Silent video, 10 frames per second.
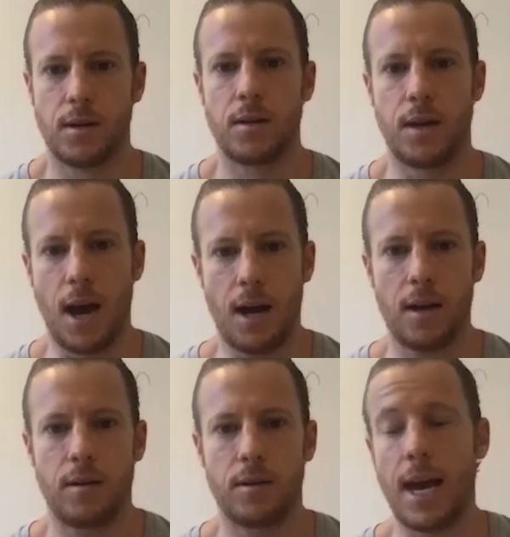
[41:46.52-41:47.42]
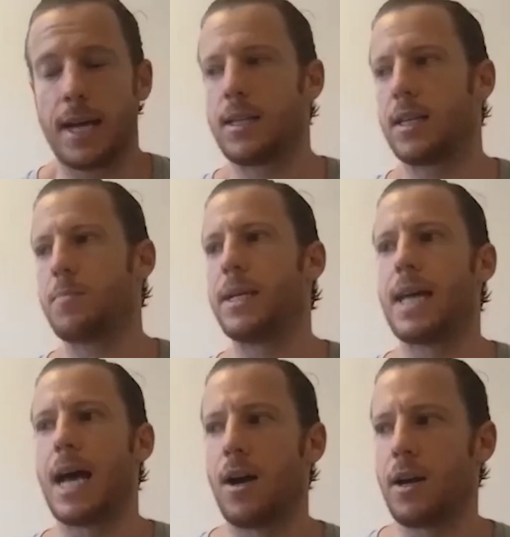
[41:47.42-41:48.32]
Yeah, it's this
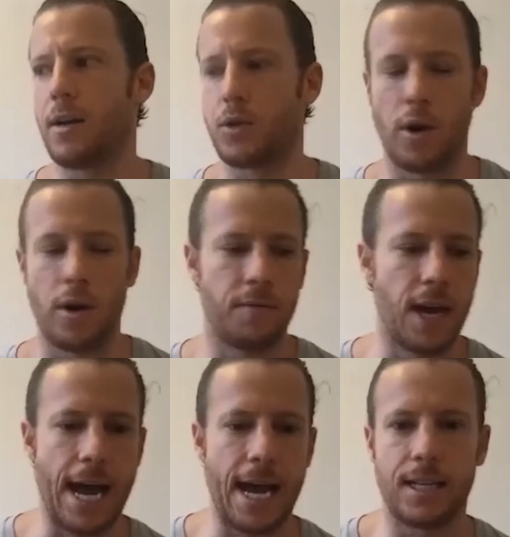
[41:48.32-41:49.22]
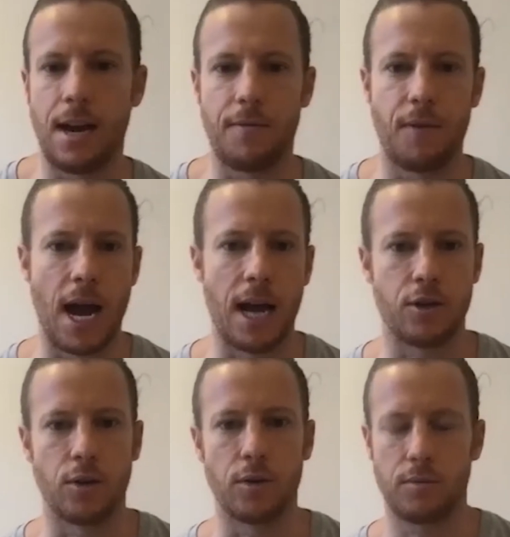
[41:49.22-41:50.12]
mentality of sort of the
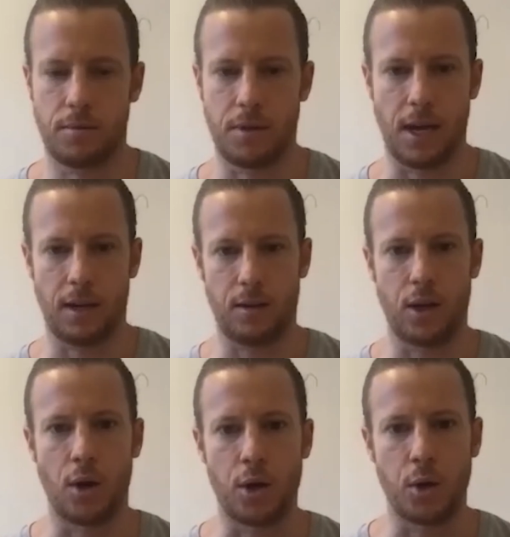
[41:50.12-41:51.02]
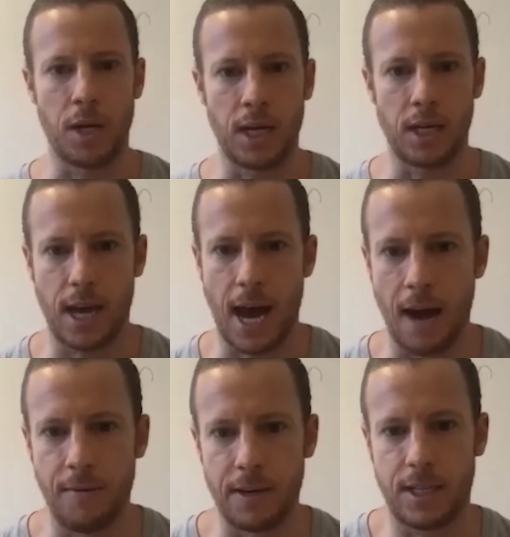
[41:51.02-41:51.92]
anti-fragile thing. You need to
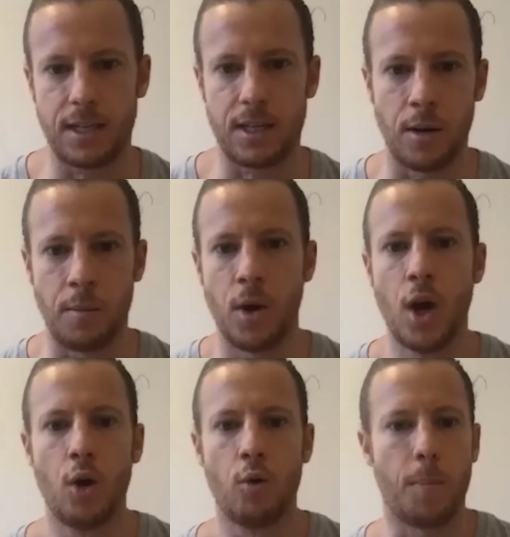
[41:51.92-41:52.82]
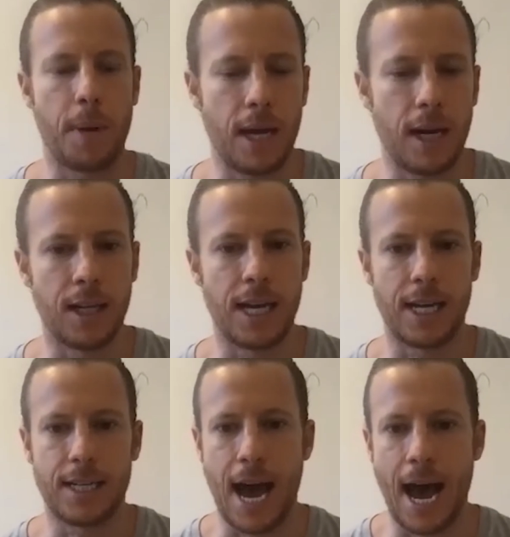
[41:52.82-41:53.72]
have a system repeatedly
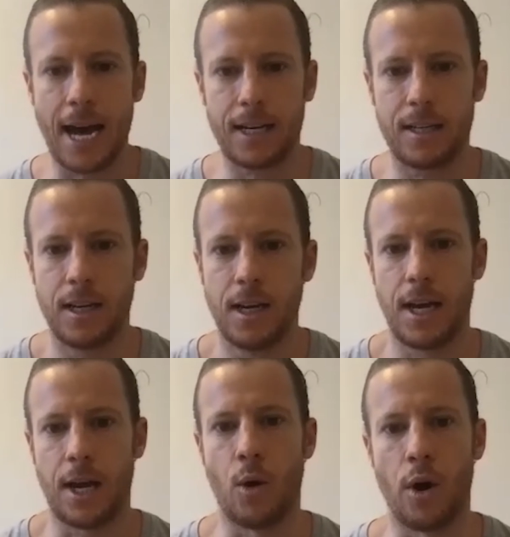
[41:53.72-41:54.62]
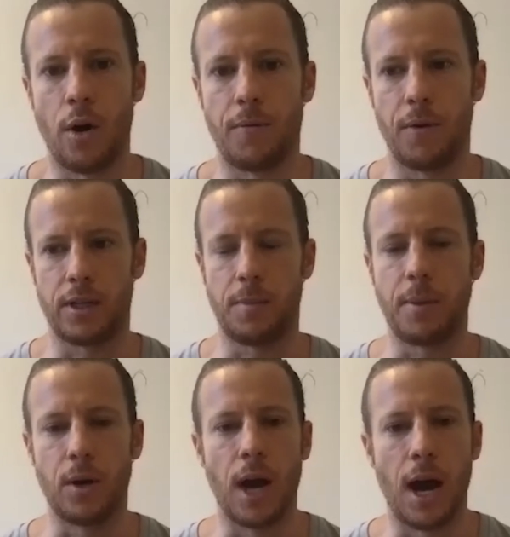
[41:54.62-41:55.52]
attacked in order for it to
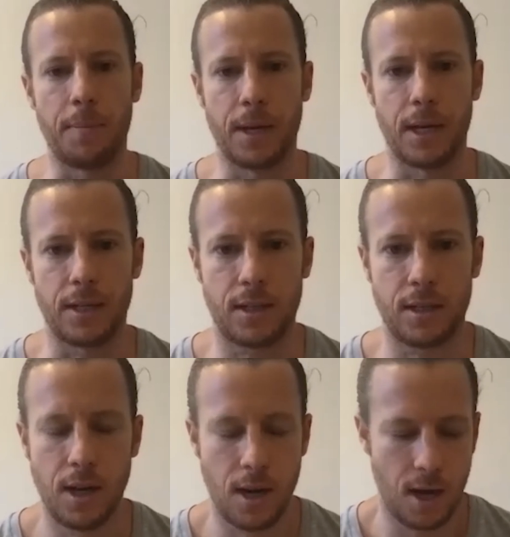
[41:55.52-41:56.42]
build up this